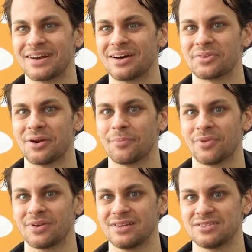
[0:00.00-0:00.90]
out there and
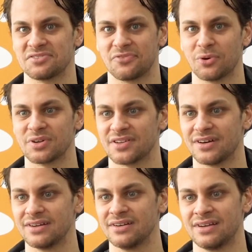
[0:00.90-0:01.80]
played and just focused
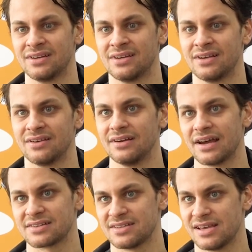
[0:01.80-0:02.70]
on the
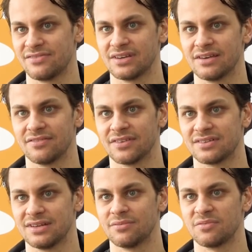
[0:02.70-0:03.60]
next save and giving the
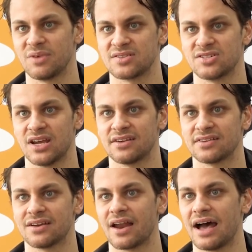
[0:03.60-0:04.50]
team the best chance
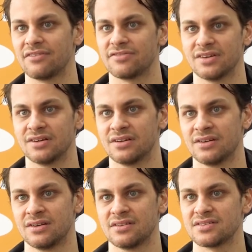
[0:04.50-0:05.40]
they could have to
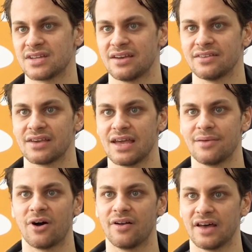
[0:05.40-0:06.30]
stay in the
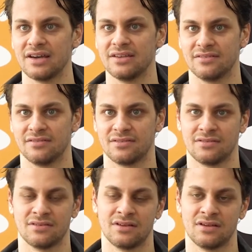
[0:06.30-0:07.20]
game all night. And
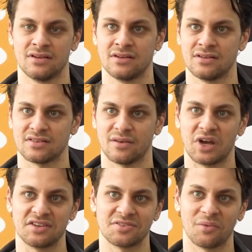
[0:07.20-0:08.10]
some
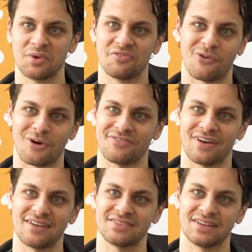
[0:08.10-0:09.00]
nights it'll be
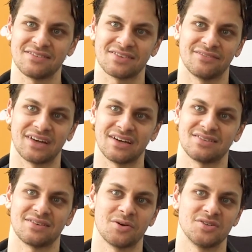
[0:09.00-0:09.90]
45 saves, some
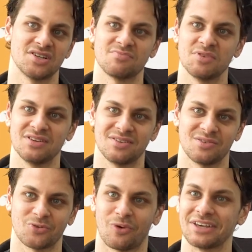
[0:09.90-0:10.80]
nights it could just be
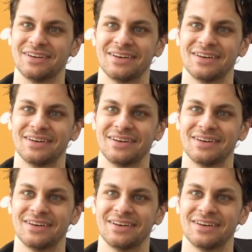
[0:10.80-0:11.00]
20.